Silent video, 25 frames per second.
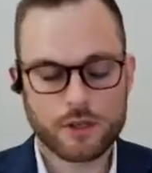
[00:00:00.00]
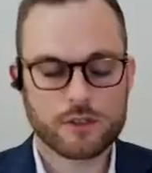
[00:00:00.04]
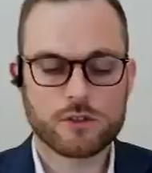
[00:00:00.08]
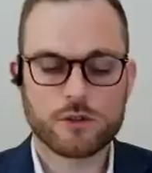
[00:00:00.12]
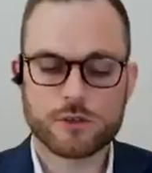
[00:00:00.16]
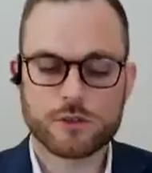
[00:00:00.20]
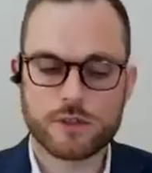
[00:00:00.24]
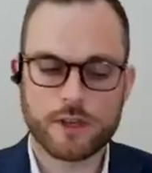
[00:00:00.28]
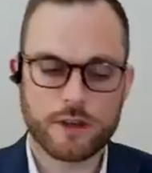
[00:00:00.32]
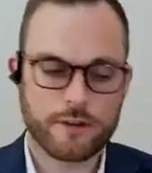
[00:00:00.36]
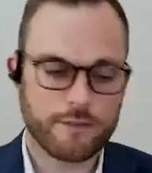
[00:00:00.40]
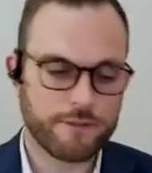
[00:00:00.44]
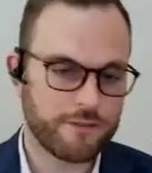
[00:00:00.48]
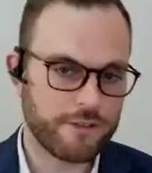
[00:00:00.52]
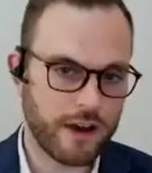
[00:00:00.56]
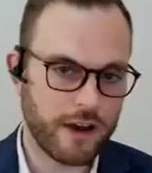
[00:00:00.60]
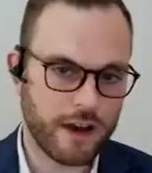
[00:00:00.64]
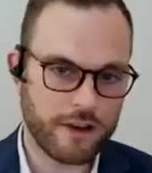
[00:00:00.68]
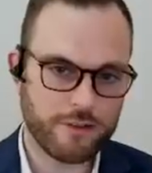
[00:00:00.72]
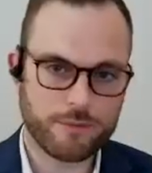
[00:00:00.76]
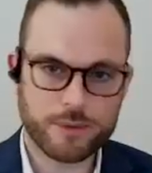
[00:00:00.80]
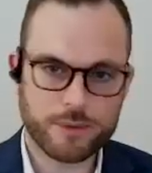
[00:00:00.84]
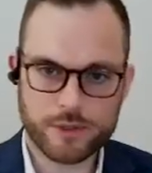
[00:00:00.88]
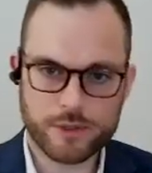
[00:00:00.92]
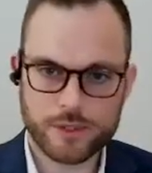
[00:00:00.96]
So it's like
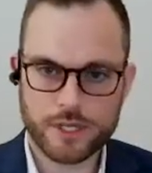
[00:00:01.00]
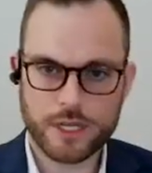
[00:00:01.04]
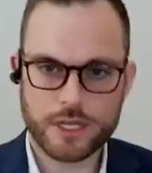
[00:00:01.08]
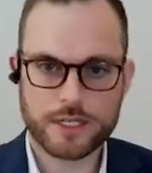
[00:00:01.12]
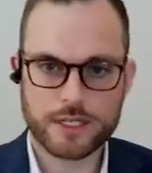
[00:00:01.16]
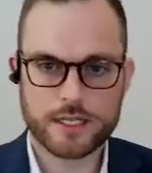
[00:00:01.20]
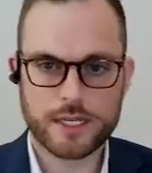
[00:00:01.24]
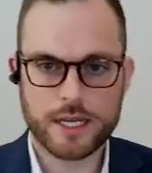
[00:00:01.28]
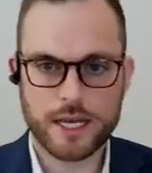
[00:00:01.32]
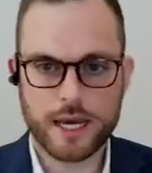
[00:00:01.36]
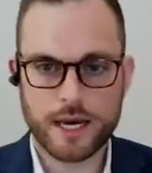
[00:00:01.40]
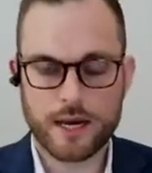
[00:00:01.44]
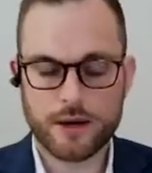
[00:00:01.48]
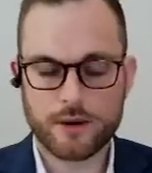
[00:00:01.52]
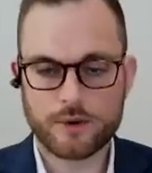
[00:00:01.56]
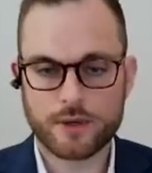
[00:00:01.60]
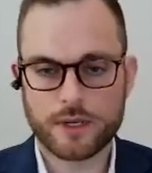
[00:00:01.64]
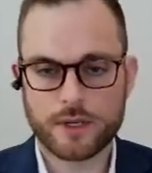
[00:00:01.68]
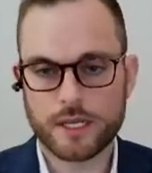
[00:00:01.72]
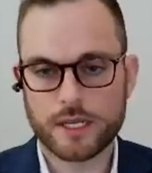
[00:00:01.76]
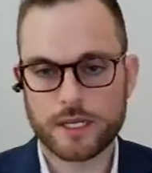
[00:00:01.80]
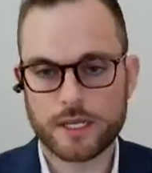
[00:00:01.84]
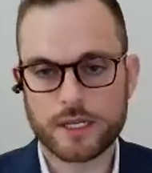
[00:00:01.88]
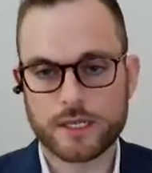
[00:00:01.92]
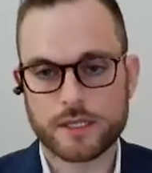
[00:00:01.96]
5%
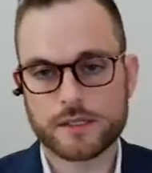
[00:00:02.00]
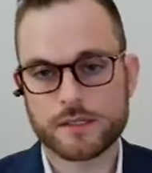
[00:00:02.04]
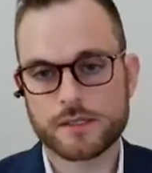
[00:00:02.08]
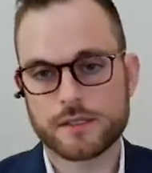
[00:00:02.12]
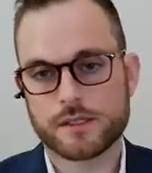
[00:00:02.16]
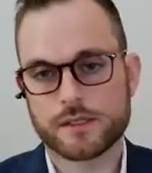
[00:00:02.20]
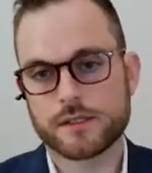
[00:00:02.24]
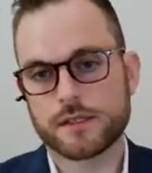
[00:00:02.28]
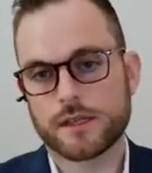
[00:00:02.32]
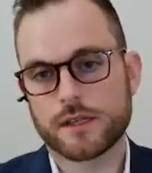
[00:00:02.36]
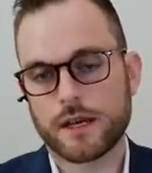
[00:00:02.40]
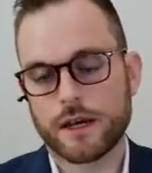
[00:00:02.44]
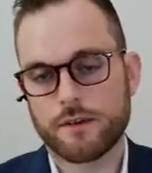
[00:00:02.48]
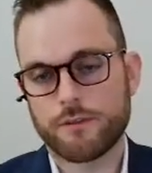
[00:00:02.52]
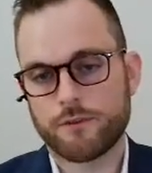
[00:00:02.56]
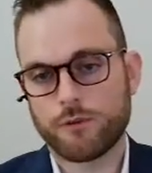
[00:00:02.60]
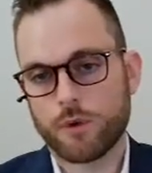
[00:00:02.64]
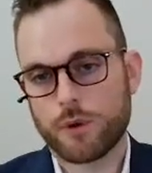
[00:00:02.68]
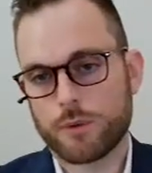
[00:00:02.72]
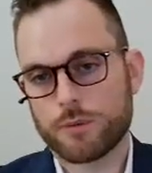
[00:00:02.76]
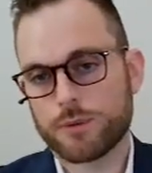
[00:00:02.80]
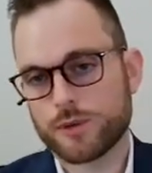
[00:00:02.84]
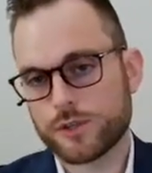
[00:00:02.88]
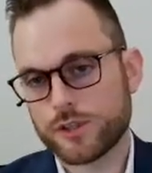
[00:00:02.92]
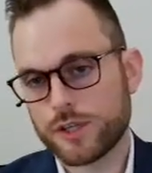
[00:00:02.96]
down is
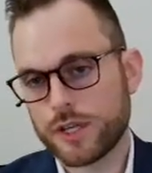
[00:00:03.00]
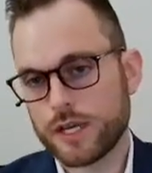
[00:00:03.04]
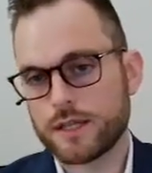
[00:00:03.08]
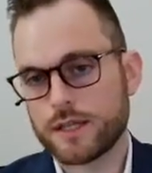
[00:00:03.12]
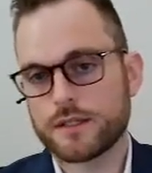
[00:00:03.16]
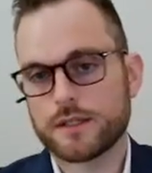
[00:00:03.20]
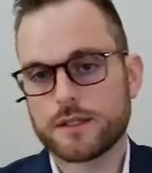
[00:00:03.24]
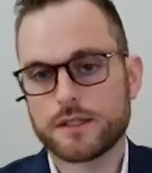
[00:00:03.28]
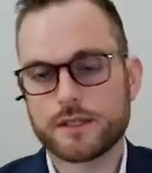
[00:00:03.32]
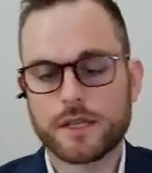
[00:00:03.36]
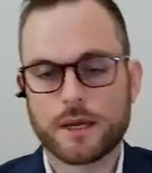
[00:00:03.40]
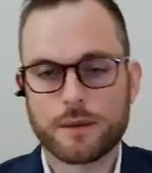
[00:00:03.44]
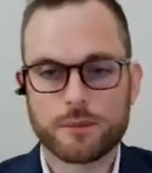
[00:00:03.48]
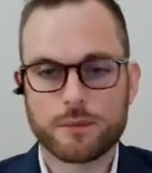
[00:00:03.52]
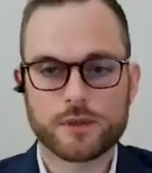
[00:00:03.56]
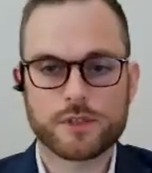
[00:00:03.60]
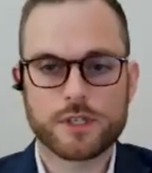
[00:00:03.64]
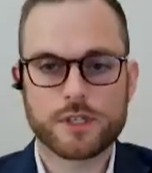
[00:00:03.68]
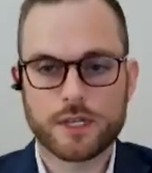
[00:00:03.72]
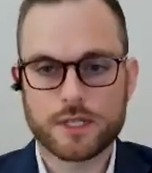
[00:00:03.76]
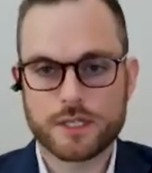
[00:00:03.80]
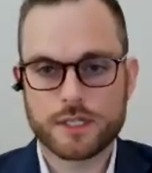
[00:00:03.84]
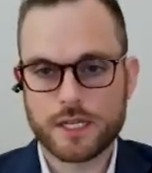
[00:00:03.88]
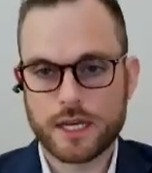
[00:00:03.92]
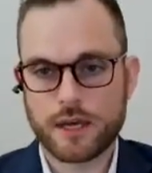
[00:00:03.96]
4%,
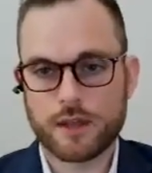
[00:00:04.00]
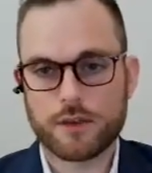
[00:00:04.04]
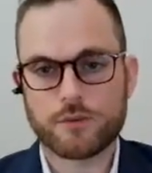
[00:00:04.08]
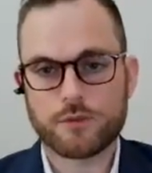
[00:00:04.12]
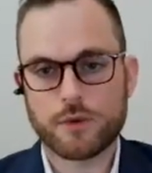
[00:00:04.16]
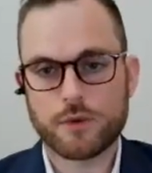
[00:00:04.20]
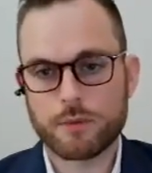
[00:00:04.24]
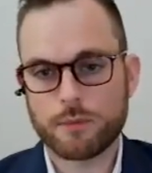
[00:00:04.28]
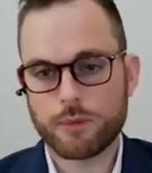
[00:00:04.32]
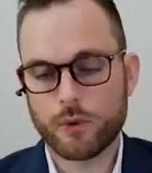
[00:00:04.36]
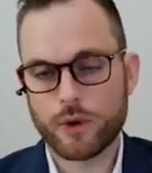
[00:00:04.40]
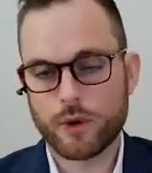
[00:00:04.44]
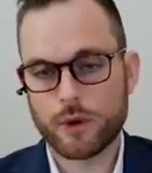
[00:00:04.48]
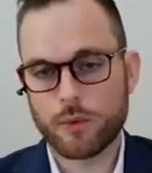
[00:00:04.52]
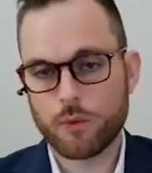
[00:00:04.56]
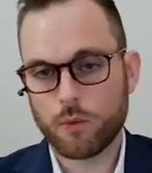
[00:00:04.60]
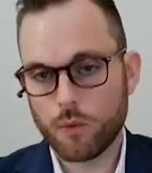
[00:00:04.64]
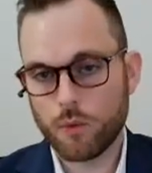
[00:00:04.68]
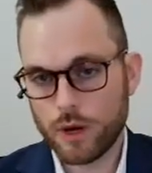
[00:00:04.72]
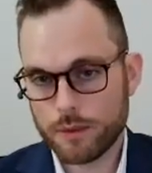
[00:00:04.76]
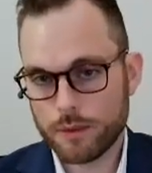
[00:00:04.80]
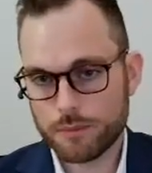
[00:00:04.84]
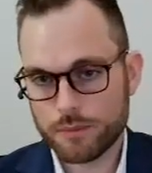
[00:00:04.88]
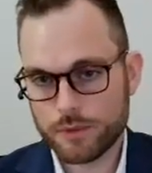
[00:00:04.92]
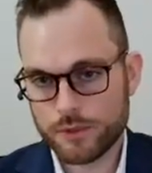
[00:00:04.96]
10% down
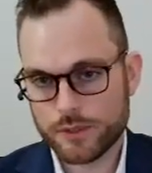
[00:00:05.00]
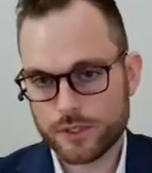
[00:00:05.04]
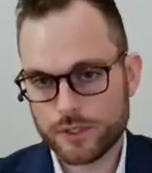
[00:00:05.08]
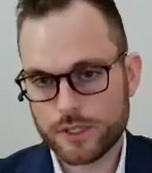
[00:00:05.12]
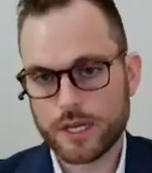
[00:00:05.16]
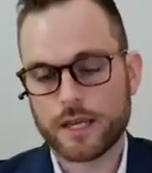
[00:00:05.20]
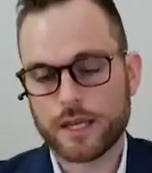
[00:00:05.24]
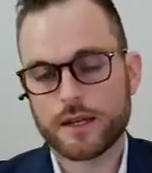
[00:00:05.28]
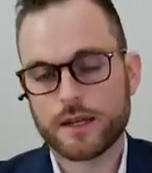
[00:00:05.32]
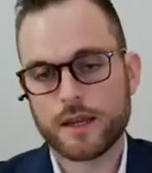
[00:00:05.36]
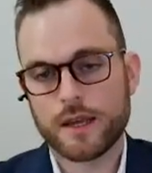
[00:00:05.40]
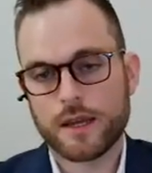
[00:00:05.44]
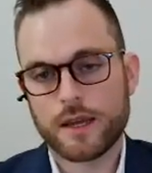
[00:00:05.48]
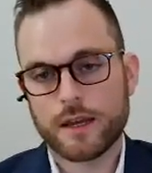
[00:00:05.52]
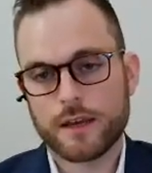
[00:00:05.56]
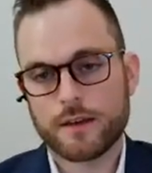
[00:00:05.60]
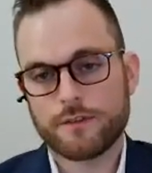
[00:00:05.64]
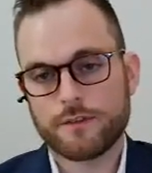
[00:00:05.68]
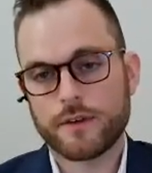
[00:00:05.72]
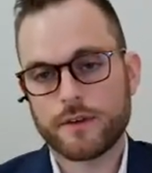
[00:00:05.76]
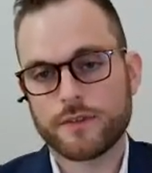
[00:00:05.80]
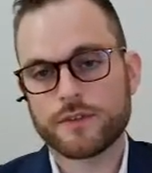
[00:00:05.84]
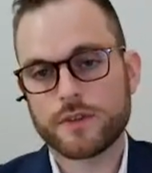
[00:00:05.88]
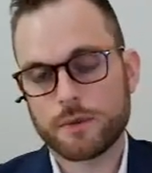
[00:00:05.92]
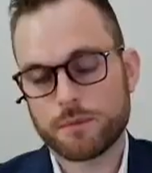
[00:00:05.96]
3.1%,
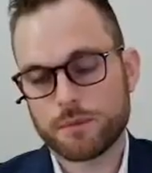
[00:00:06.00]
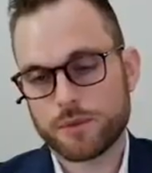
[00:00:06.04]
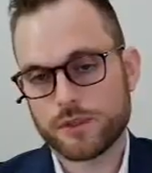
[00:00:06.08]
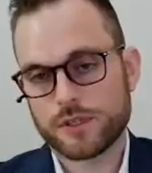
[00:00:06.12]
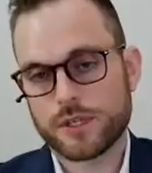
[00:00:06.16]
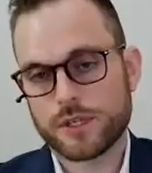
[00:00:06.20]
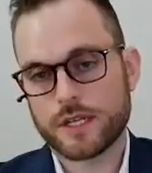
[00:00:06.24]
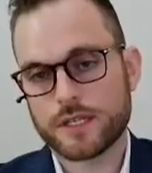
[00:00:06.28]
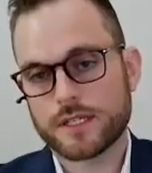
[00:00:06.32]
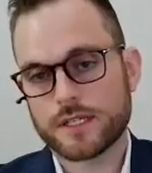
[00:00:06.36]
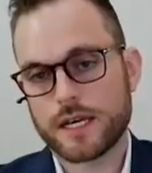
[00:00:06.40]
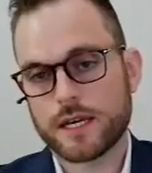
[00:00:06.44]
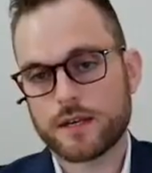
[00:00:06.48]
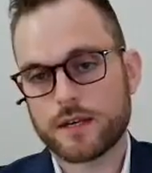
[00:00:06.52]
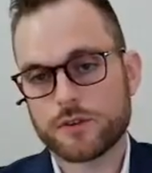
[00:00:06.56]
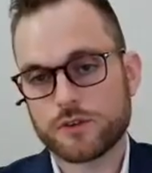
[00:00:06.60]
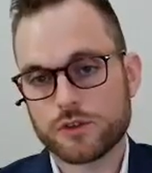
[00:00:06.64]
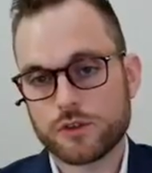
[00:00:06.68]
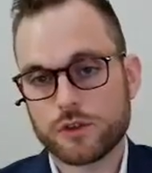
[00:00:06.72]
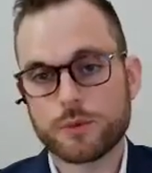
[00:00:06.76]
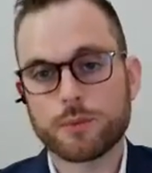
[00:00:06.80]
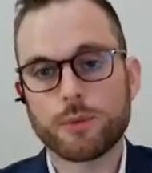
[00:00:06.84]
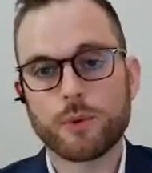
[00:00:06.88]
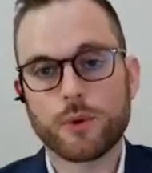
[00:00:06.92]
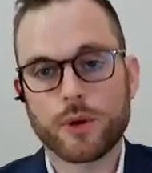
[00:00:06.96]
15% down
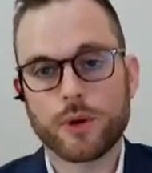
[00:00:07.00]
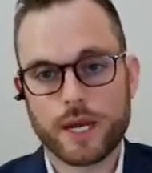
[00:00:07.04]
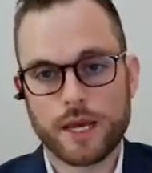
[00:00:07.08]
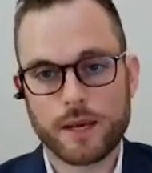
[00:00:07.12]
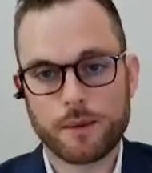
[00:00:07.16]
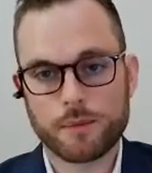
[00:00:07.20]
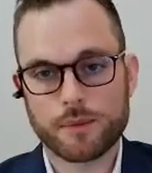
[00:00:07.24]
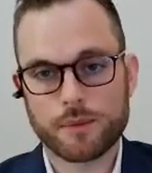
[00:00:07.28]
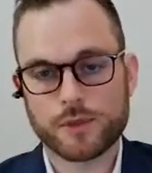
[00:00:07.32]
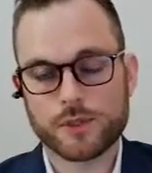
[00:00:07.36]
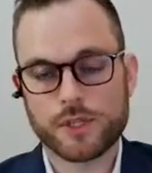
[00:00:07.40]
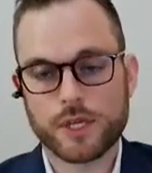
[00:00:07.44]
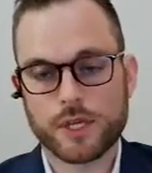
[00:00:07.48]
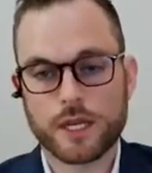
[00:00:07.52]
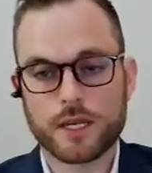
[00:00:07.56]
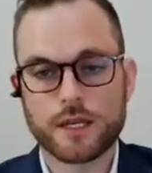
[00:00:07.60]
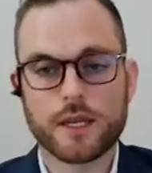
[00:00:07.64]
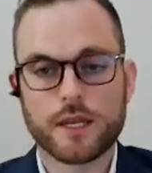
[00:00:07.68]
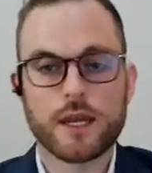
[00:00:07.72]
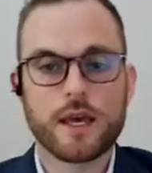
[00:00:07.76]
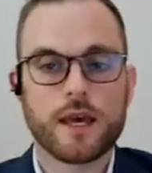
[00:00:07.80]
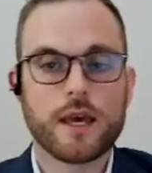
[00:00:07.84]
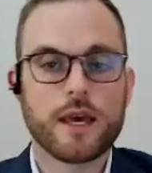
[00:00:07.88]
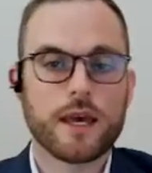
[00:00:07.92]
is 2.8%.